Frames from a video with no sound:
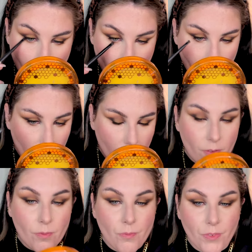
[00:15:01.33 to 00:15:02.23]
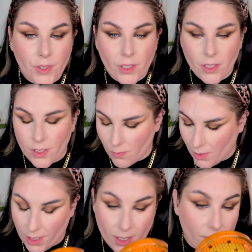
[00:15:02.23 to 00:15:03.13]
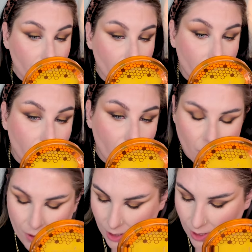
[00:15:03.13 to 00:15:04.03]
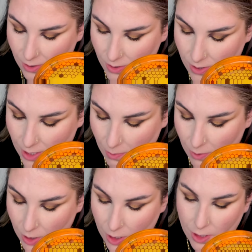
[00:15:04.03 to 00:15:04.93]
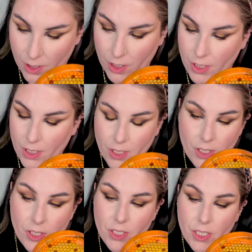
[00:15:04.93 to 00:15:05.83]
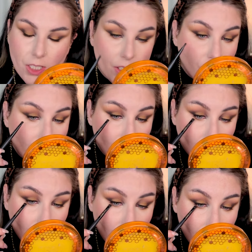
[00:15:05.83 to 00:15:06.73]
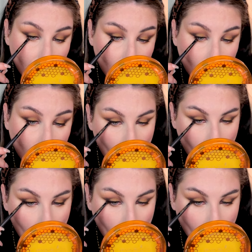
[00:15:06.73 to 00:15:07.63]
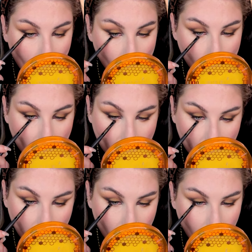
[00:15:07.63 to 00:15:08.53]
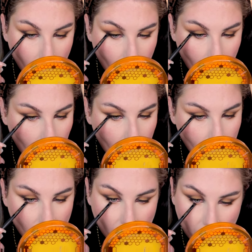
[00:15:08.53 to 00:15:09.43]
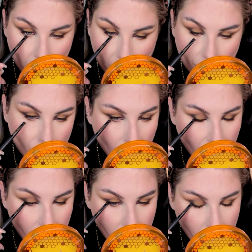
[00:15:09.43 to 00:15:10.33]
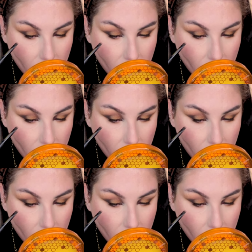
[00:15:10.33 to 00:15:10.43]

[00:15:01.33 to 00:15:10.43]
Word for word: there. My eye's kind of damp right there, so it's not one to stick. Yay. You can kind of pat it. Pat it and hope for the best.